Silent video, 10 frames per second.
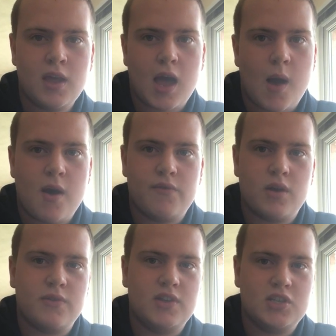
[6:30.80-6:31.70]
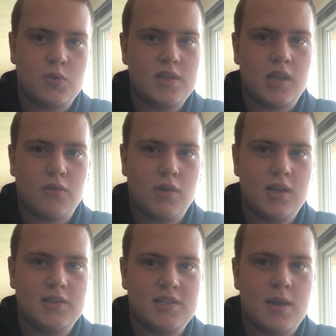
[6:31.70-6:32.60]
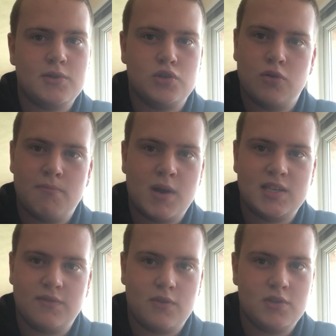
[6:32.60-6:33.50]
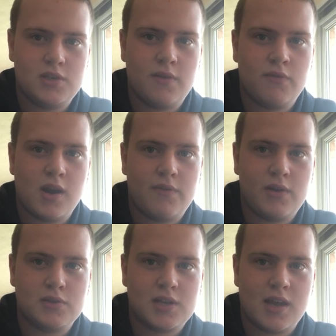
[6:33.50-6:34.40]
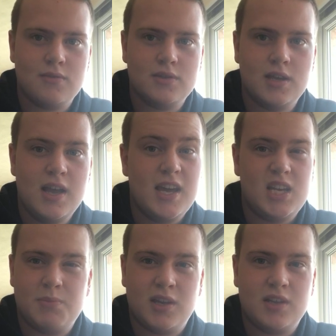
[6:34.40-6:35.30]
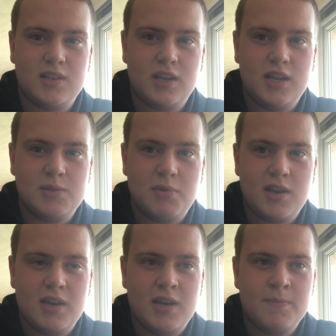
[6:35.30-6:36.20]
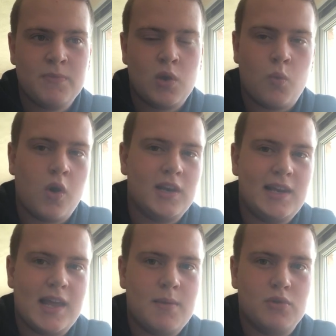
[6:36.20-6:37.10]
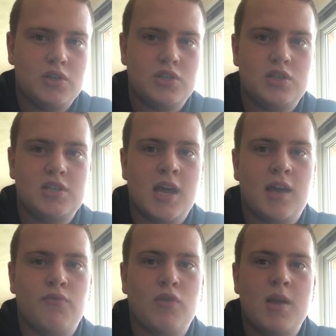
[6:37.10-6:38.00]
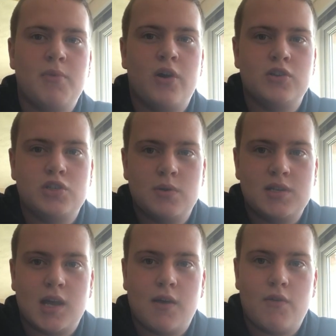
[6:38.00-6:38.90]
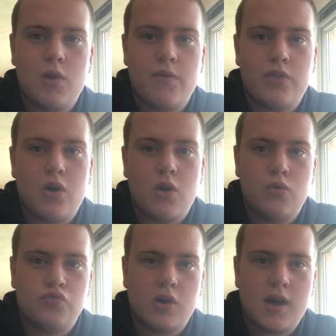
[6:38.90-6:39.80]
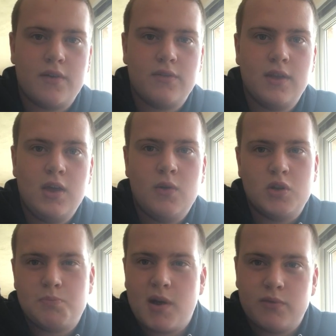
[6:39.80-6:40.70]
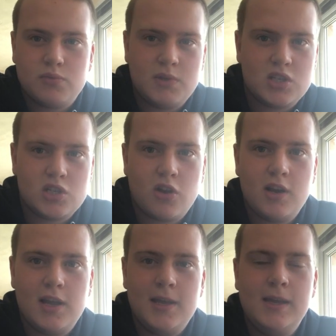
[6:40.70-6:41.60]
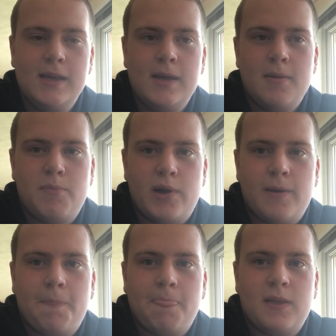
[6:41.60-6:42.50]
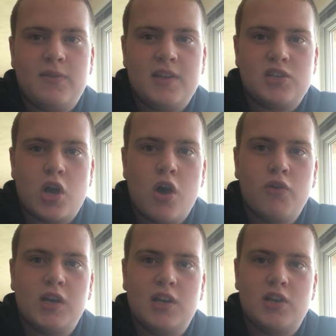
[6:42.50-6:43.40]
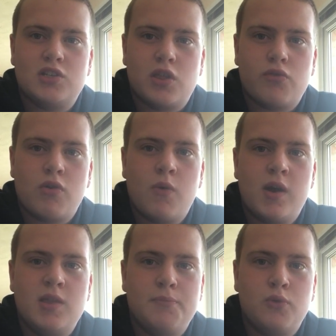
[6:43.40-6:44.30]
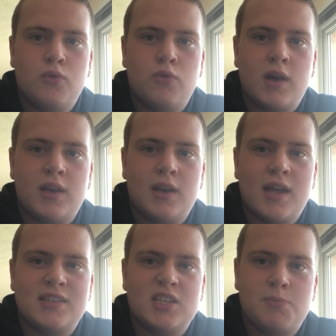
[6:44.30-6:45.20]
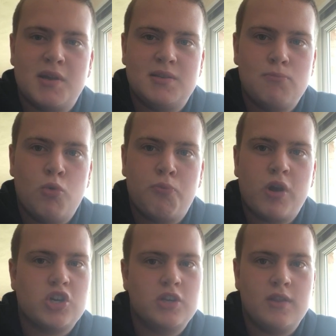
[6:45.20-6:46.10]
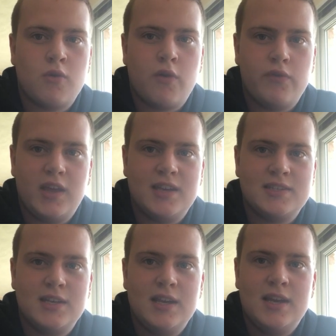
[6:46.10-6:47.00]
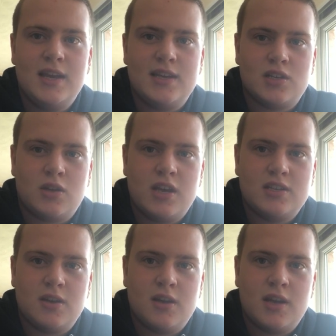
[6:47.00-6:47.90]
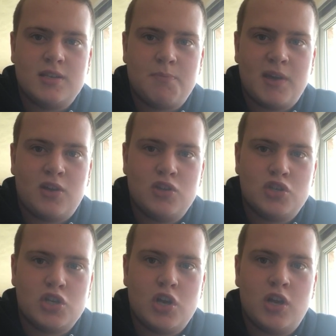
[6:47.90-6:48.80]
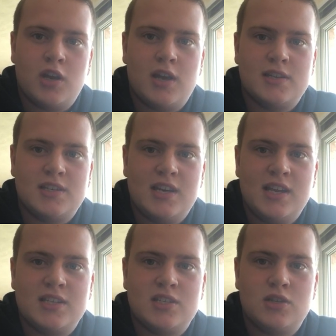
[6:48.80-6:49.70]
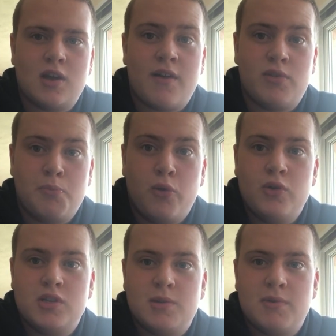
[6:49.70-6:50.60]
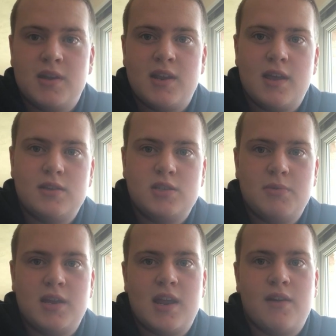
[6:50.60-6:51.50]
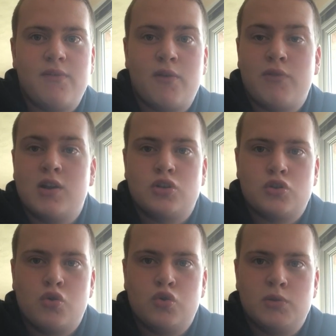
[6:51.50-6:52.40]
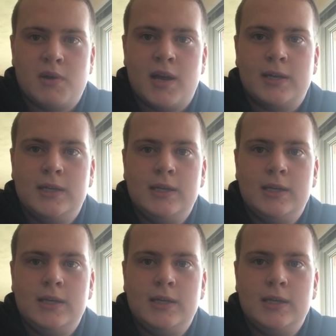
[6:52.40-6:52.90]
However, these 23 interceptions are a massive concern for NFL scouts. He's been widely labelled as second rate behind Tua Tagovailoa for the whole draft, which baffles me slightly, but this hurriedness to throw away the ball and anticipating more pressure than there often is a big concern, as he needs to have the poise to be an NFL franchise quarterback.